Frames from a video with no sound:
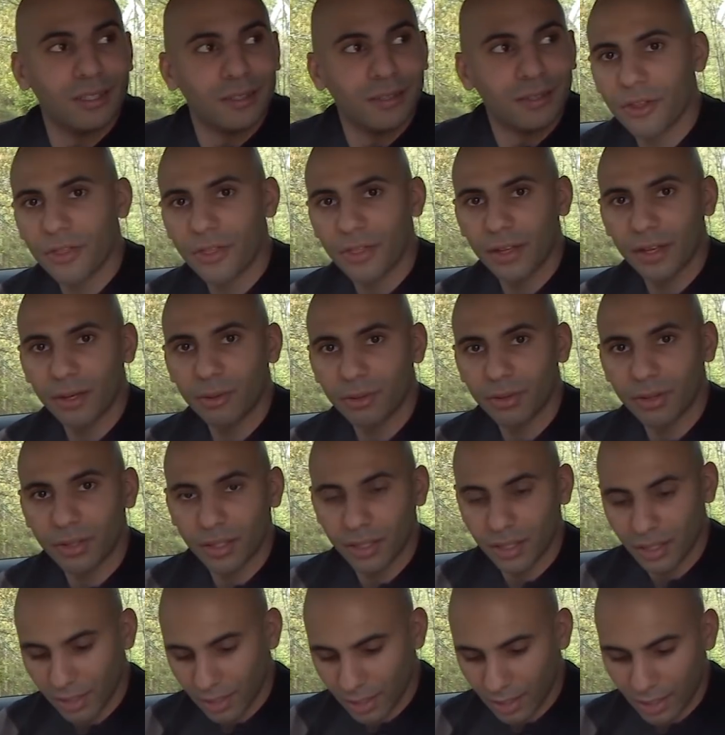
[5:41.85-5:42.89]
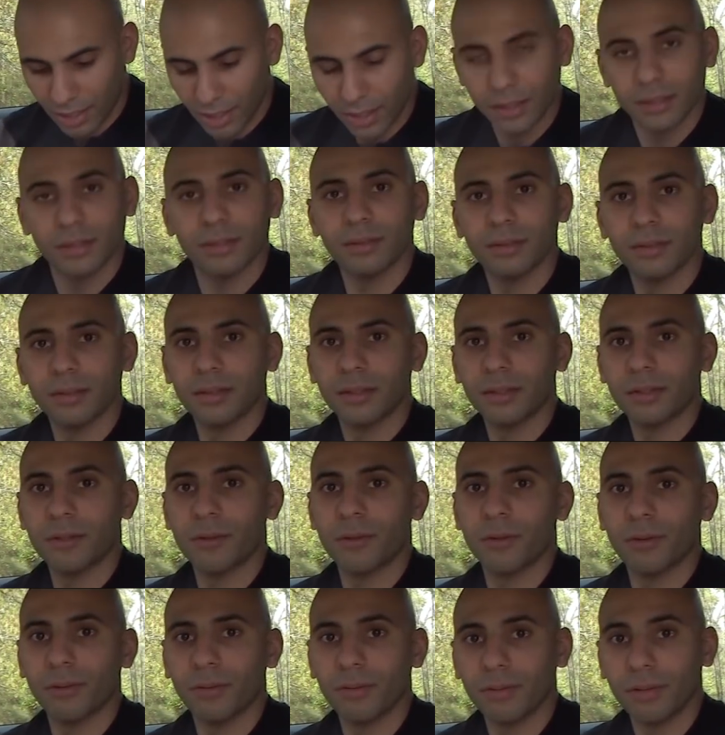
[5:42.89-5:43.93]
Other thing with the
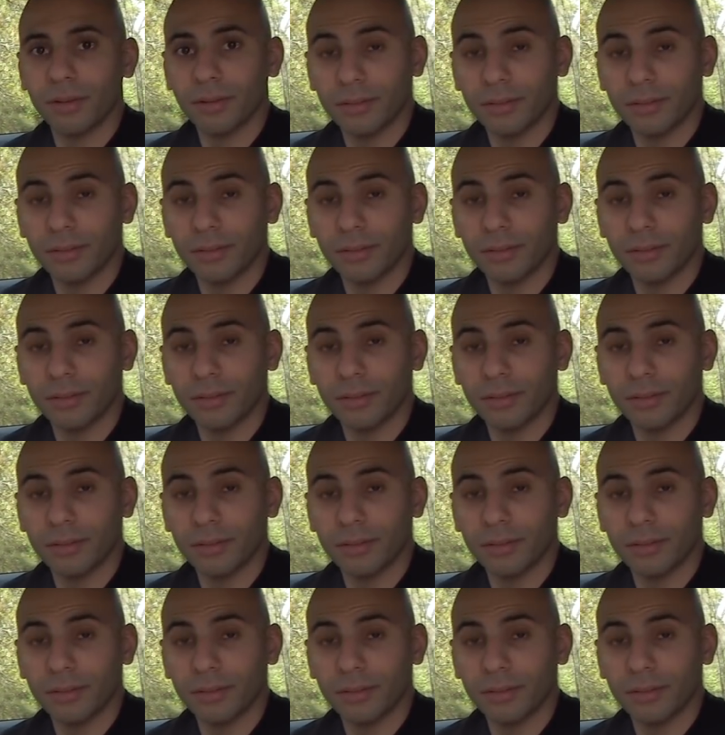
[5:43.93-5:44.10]
little